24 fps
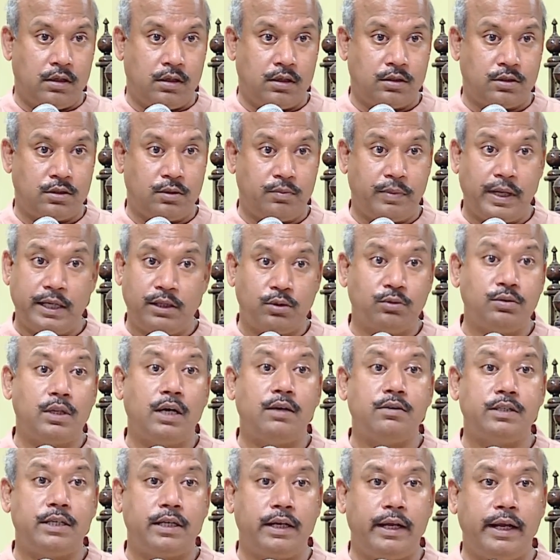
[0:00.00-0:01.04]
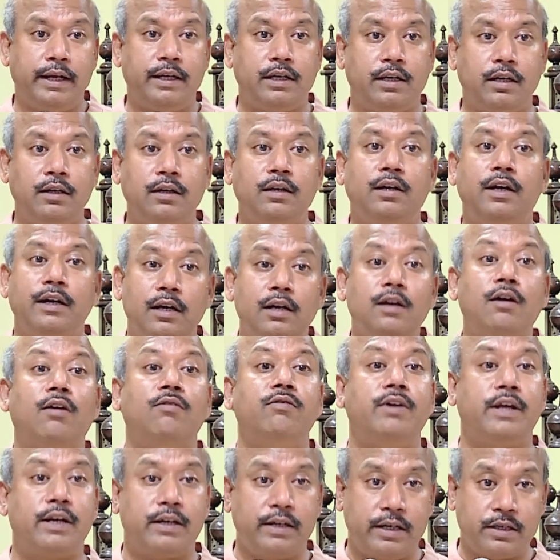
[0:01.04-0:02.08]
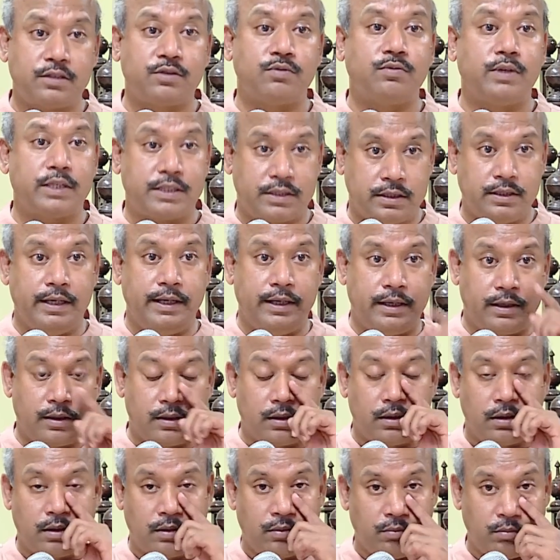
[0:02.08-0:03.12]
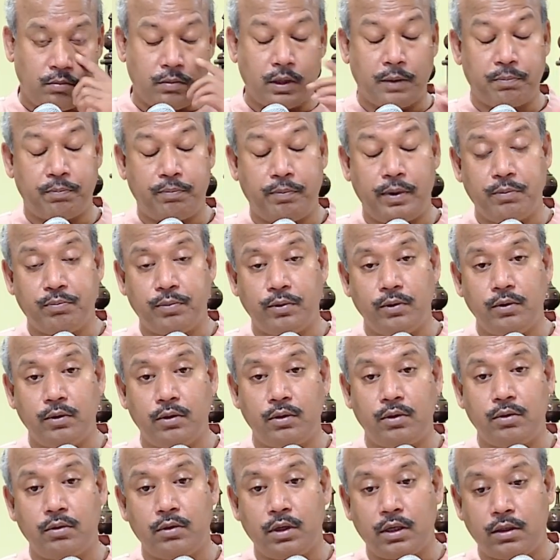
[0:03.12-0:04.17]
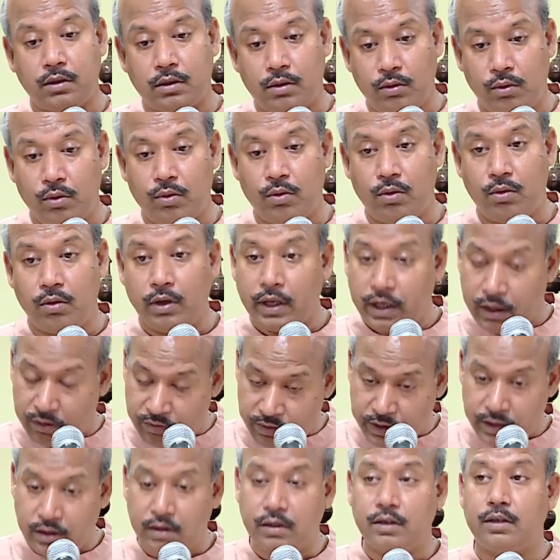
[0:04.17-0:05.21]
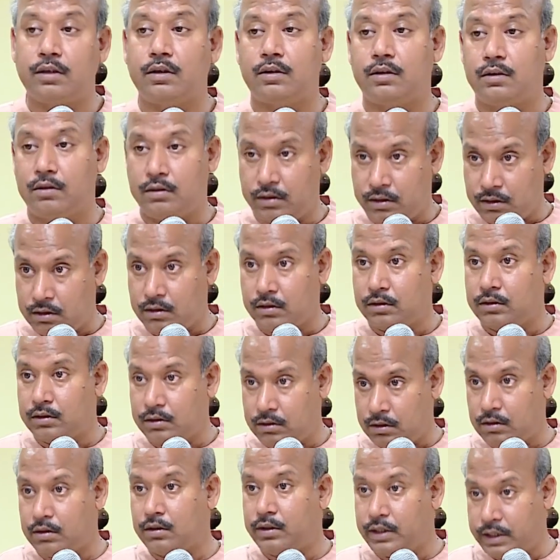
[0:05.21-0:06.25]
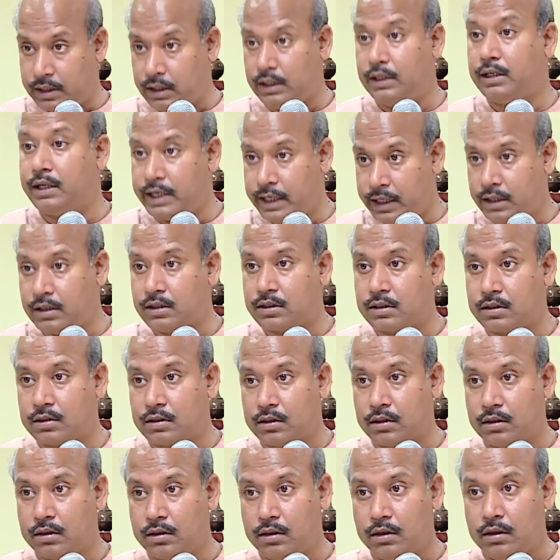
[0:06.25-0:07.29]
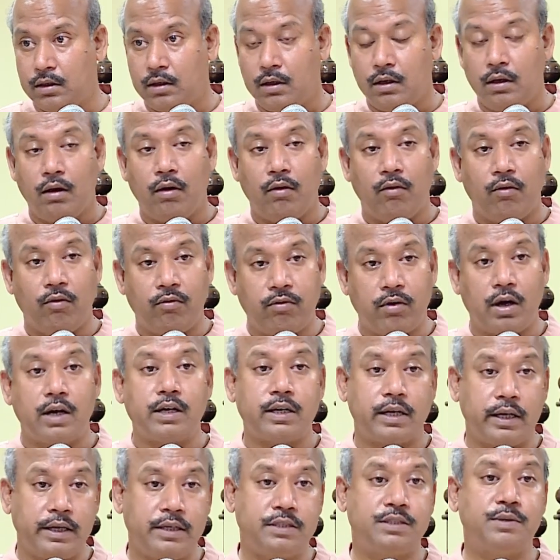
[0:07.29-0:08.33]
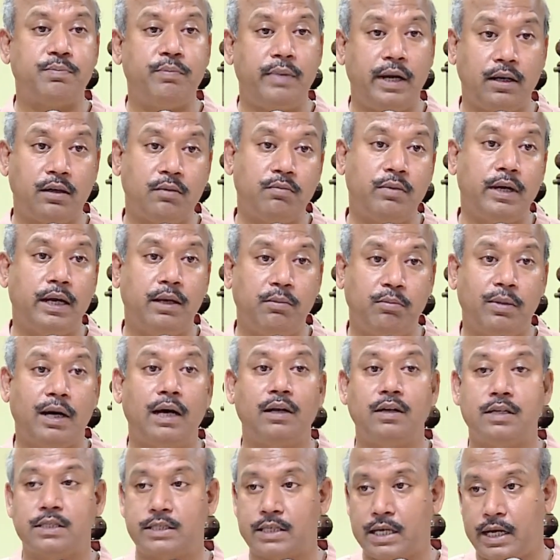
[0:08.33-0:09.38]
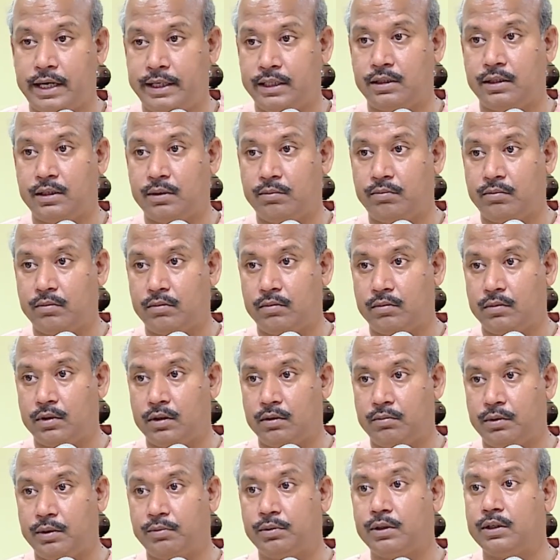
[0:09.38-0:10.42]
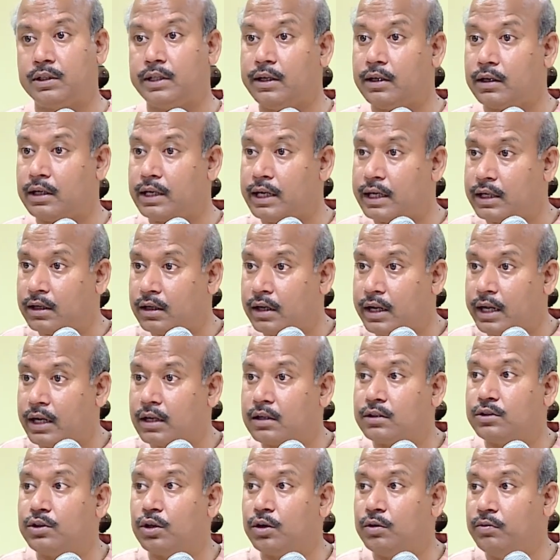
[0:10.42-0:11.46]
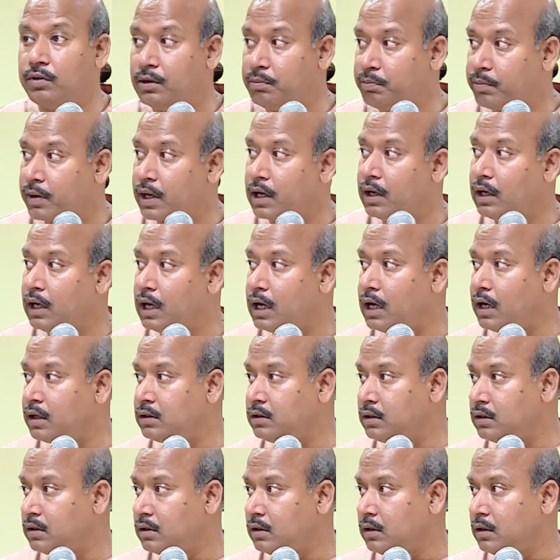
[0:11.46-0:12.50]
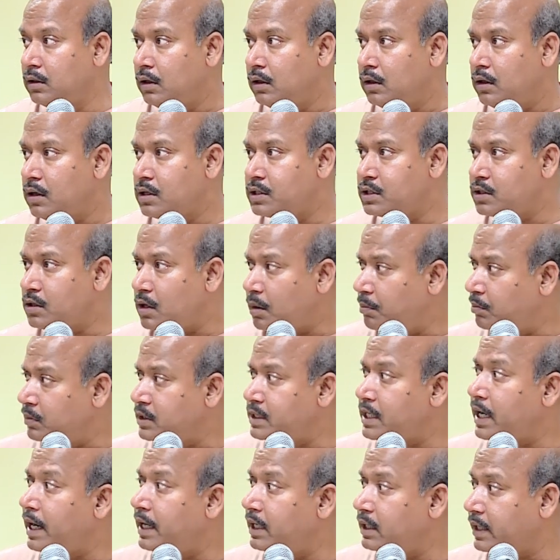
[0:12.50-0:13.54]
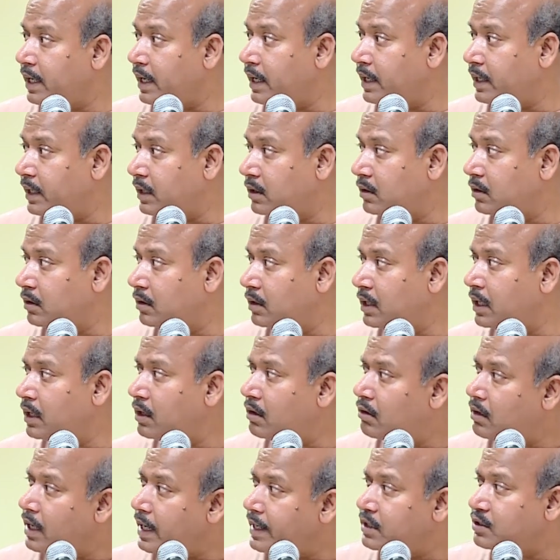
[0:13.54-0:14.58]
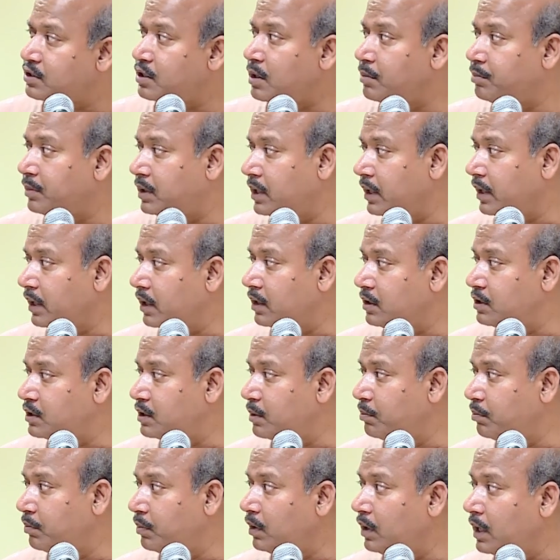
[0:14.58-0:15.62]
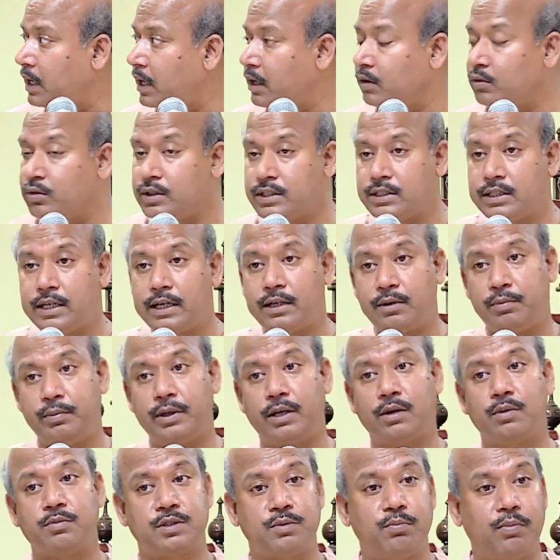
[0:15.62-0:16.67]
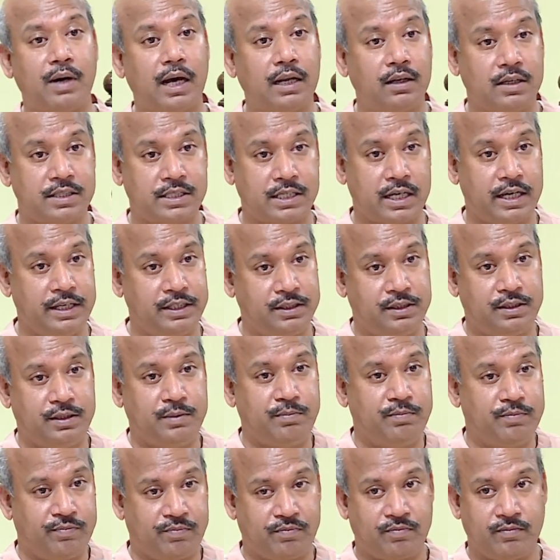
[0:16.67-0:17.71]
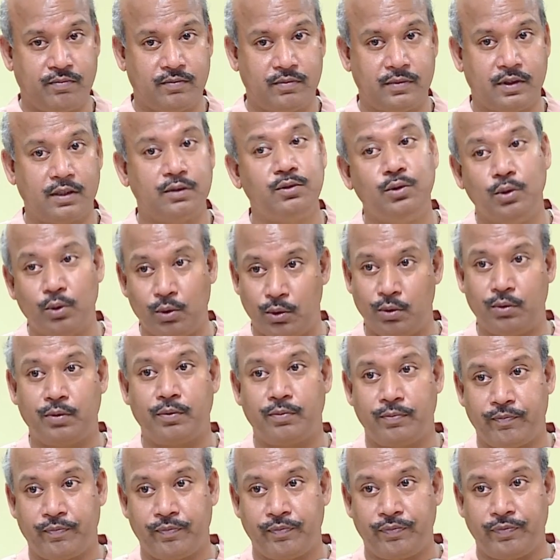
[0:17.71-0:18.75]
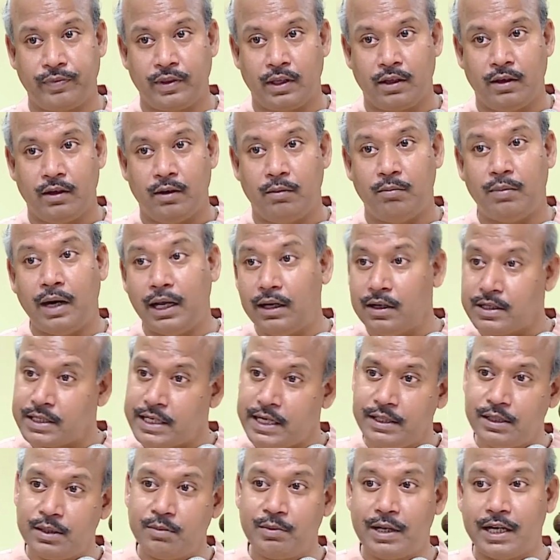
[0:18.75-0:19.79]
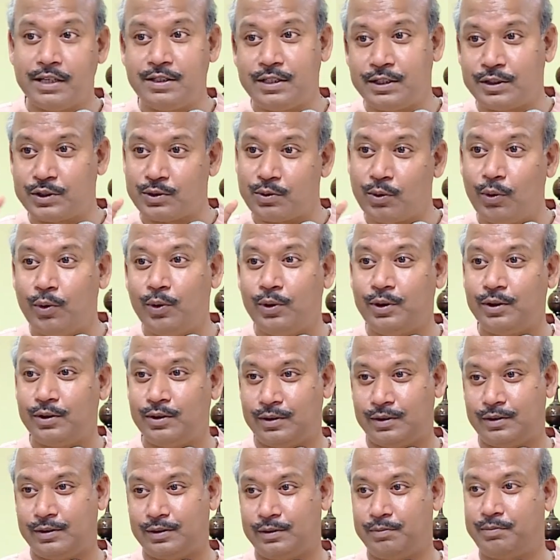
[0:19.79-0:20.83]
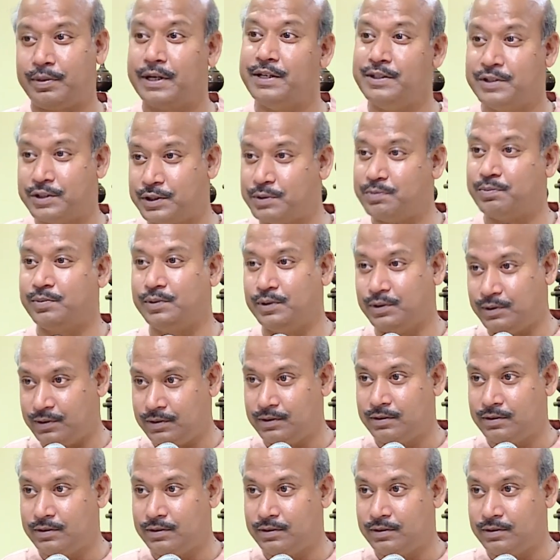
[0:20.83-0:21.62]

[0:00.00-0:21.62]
So by 2018, little awareness was there. But people do not know even till date what is meant by Bala Sahityam. People think like take Dhruva, Prahlad, or some child character and write something in simple language that becomes Bala Sahityam. No. Bala Sahityam has its own principle.